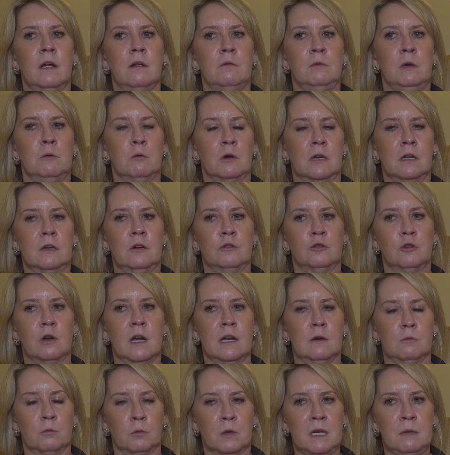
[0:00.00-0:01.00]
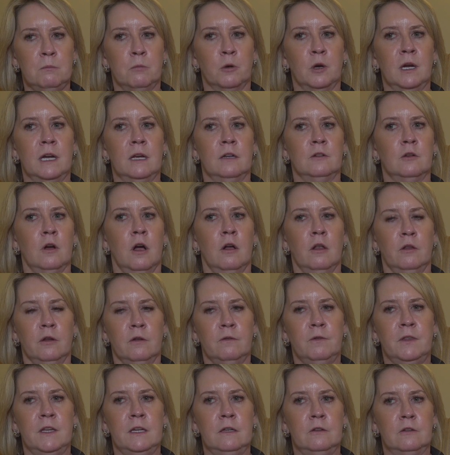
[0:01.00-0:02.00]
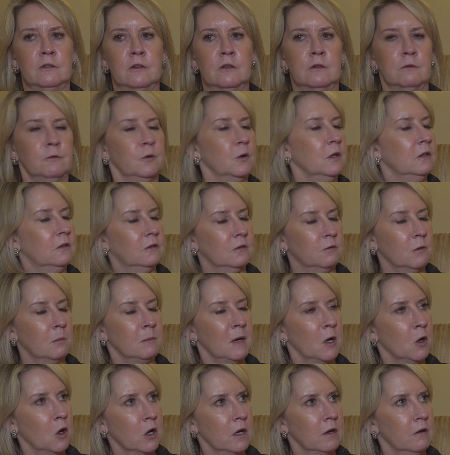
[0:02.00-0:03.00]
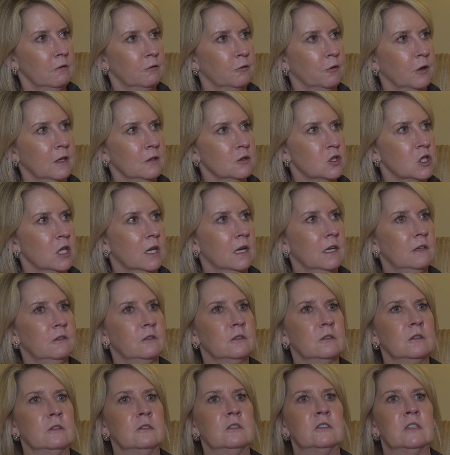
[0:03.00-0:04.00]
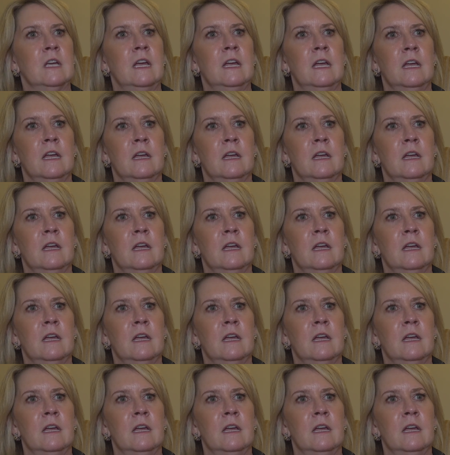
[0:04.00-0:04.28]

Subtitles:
We were going to try to rebrand all of these as Voice of America franchises,